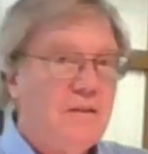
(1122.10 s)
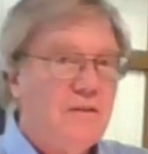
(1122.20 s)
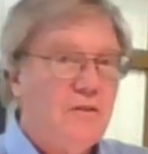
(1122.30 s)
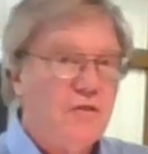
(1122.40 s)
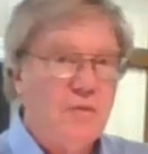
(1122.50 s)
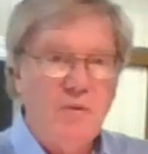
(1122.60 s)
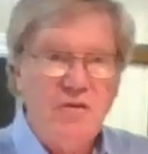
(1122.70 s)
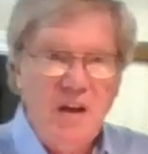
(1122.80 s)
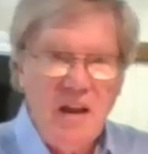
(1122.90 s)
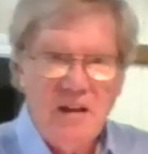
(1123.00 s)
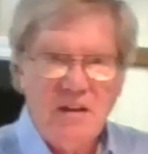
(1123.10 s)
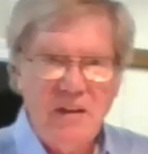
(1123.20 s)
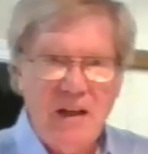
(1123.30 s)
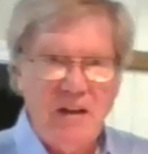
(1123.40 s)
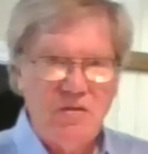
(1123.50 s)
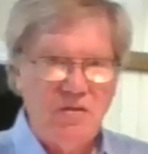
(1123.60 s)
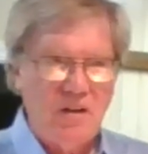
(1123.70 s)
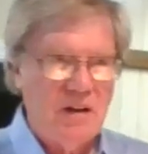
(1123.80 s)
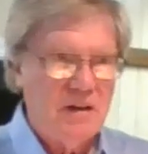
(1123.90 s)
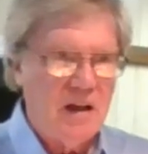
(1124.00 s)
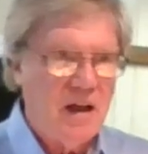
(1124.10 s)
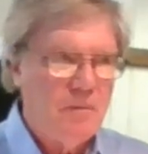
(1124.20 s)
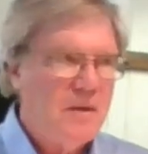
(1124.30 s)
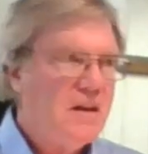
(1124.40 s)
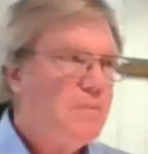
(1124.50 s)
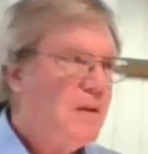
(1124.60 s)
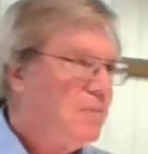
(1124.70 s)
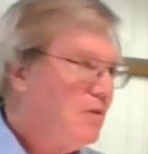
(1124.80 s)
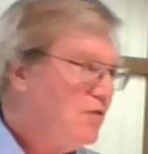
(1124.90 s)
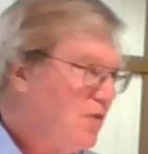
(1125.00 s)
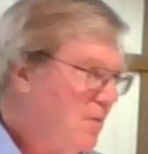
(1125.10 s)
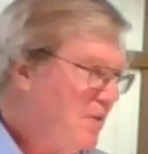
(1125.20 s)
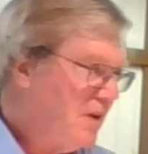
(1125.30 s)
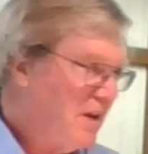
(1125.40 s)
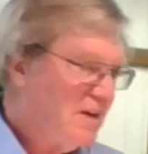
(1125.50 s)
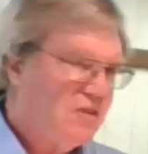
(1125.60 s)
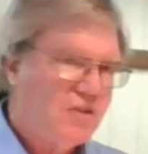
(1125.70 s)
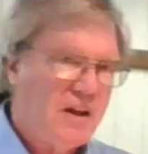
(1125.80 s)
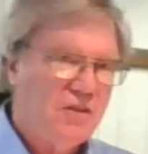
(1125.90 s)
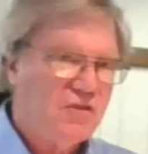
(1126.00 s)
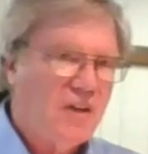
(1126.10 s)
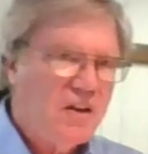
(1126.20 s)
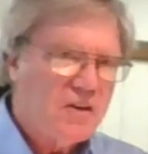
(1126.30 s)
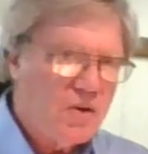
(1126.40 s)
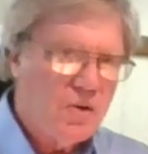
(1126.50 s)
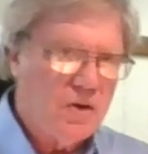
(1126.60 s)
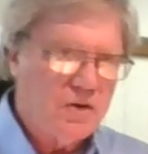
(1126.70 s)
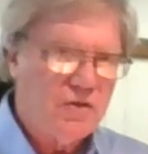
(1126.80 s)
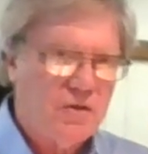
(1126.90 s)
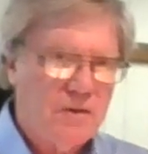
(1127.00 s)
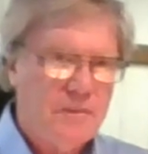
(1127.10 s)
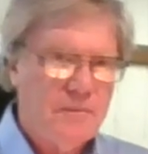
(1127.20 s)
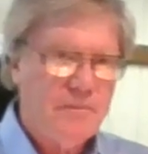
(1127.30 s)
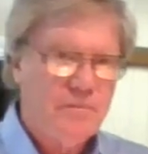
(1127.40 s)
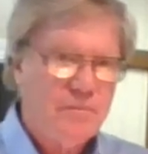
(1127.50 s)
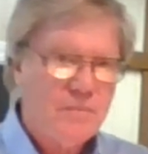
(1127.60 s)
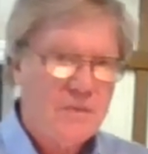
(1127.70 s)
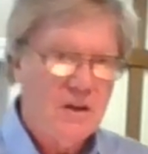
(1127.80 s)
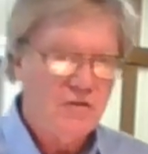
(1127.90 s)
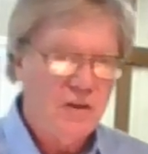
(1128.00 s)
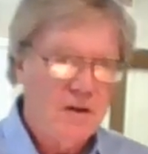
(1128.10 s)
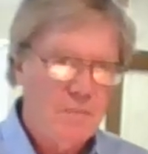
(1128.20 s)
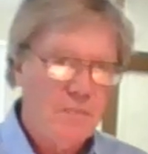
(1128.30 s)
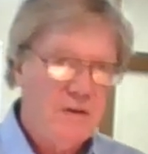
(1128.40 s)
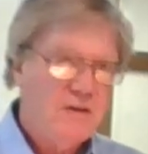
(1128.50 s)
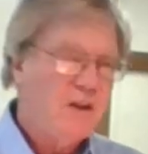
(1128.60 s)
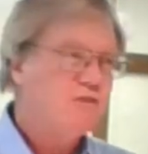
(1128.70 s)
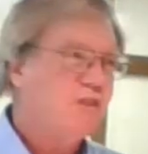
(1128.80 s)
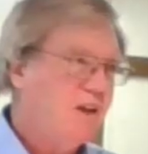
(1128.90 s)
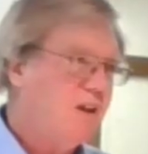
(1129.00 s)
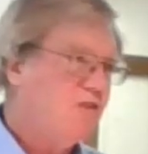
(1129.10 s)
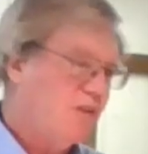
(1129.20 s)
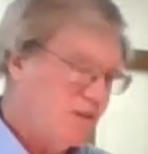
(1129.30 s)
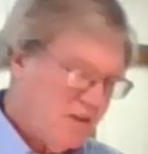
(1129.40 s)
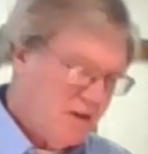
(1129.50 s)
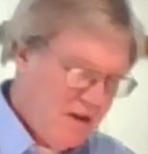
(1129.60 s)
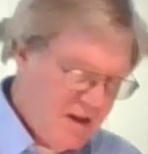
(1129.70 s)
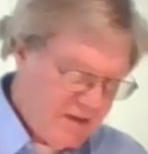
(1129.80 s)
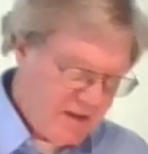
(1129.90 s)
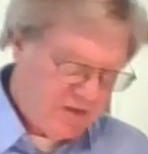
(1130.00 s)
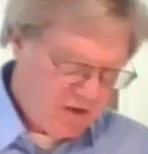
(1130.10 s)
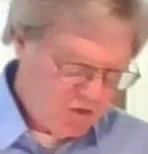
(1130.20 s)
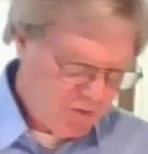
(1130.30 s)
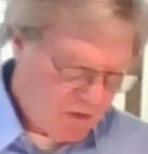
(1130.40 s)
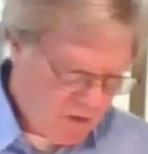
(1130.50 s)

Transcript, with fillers: There's a mistake in this, in how many people interpret it, is that it's not a curse. It's not a predestination that this will